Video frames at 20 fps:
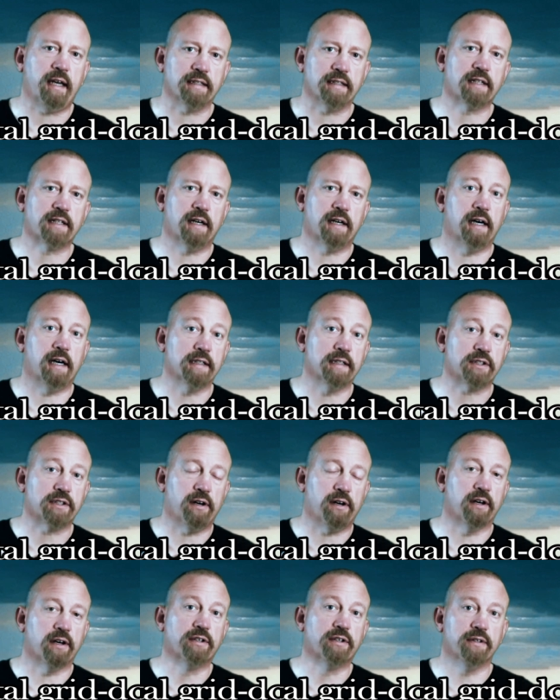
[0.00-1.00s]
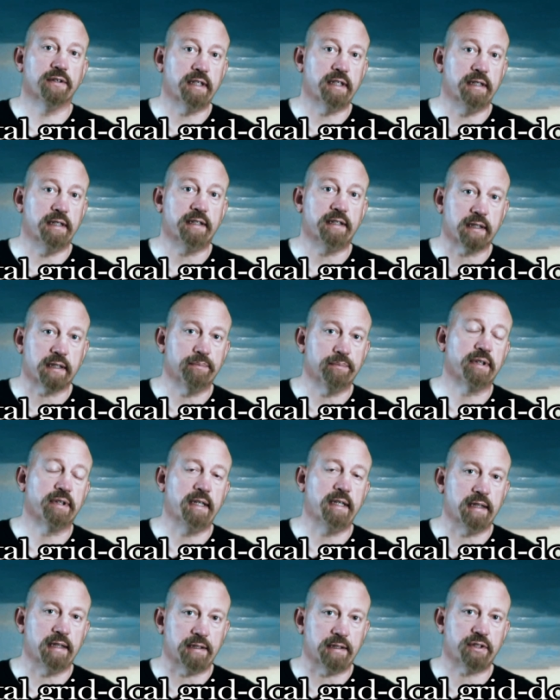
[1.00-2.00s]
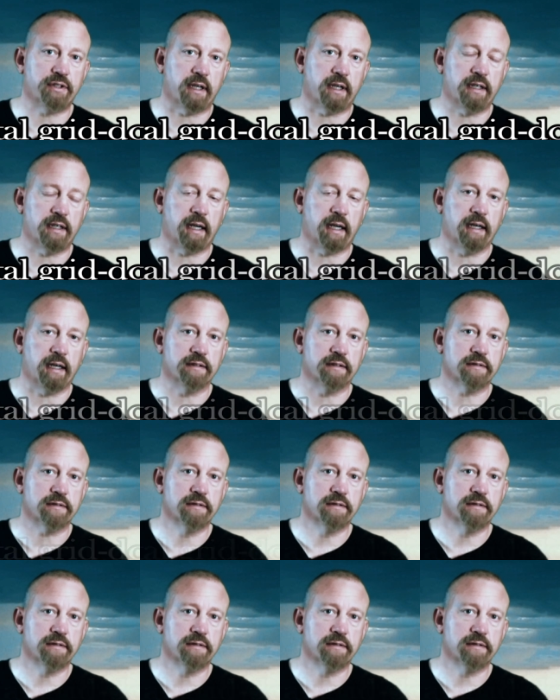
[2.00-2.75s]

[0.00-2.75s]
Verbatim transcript: has caused our grid to completely shut down